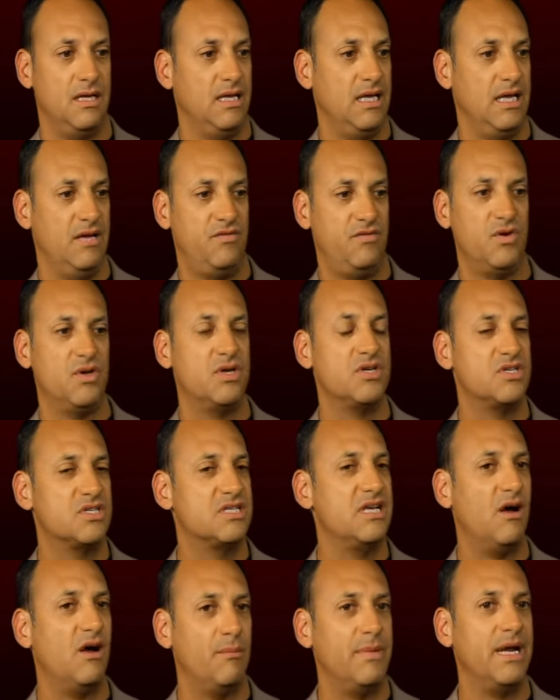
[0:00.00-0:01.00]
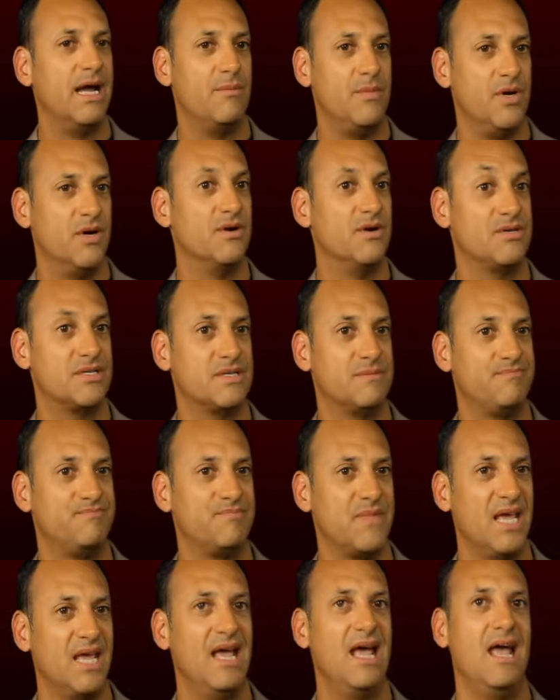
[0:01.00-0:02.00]
if you can just help me, I'm yours.
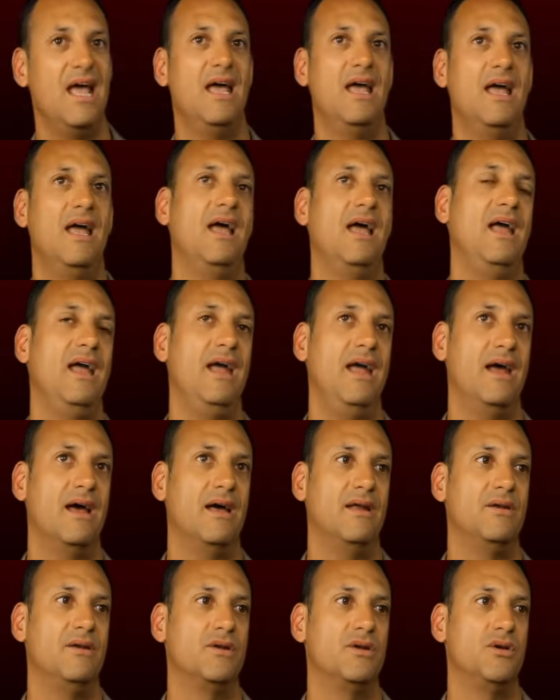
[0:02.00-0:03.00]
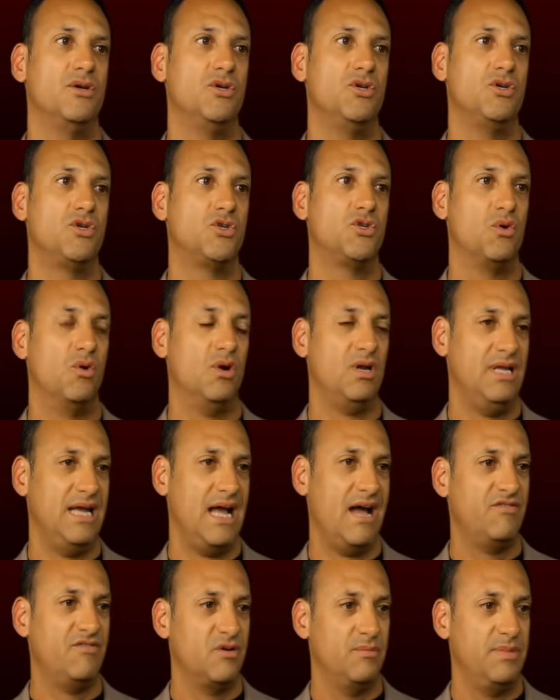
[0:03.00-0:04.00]
And shortly
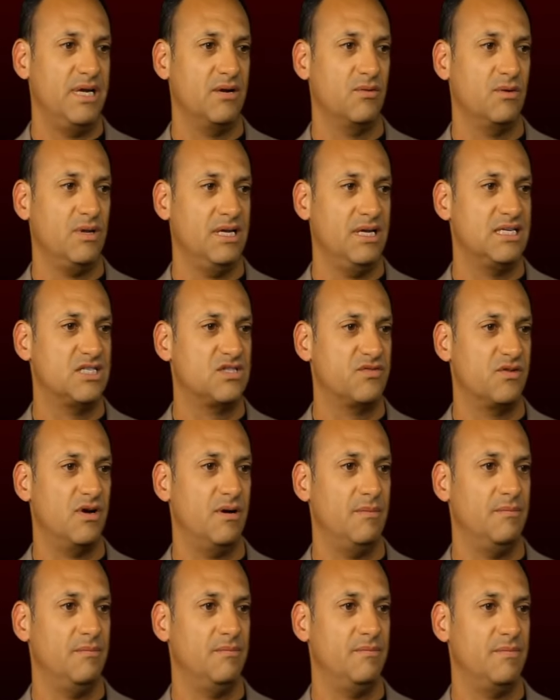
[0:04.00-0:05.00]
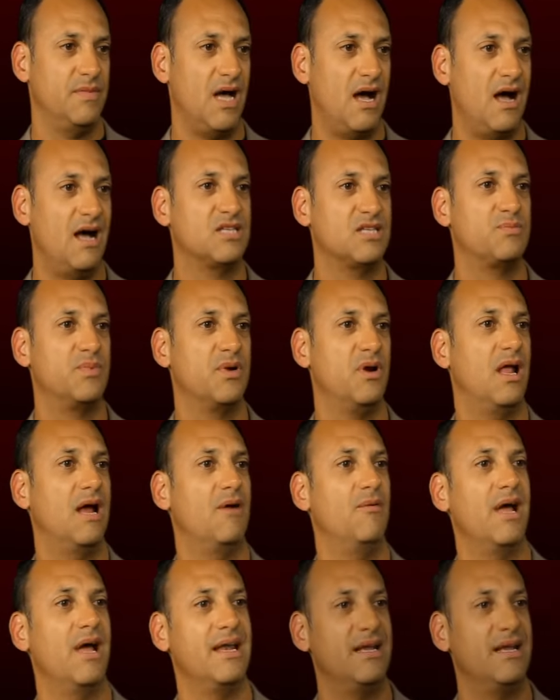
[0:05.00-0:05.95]
after being released from the hospital, I ran